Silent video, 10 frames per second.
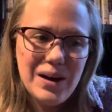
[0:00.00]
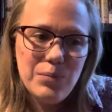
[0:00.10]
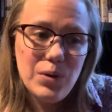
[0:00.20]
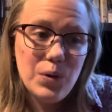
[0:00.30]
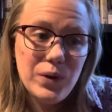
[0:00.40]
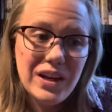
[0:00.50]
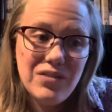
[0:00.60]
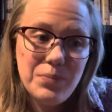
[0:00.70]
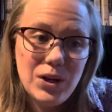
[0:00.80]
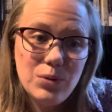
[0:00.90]
We have
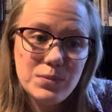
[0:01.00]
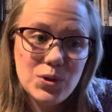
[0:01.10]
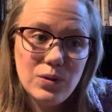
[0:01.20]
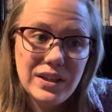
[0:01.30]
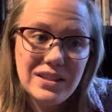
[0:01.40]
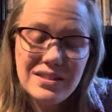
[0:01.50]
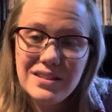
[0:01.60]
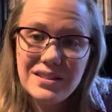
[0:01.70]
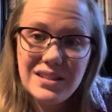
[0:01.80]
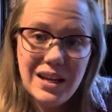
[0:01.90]
been homeschooling
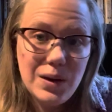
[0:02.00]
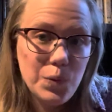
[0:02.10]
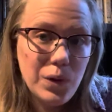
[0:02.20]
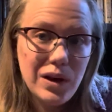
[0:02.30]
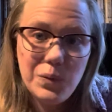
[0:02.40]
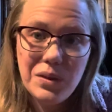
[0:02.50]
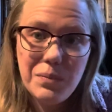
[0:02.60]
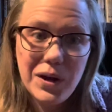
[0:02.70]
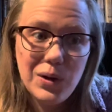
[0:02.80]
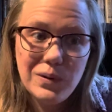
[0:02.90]
since day 1 with
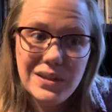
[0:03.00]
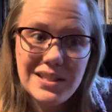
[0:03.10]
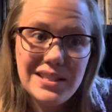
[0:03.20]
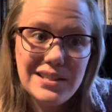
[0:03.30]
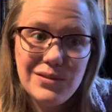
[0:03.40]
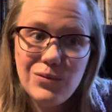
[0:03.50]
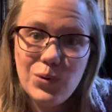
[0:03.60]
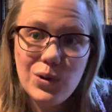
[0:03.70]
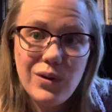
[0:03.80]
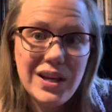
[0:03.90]
my oldest. He's in
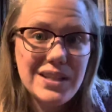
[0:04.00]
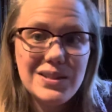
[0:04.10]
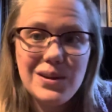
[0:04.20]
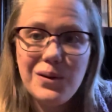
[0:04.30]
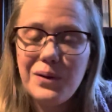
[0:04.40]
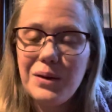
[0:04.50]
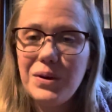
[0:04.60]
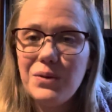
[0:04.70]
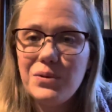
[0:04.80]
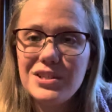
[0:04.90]
4th grade. So, I
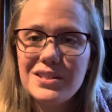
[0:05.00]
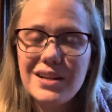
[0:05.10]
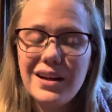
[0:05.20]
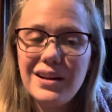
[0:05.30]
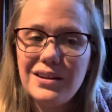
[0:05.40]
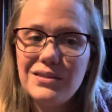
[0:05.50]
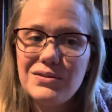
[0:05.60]
mean, we're just kind of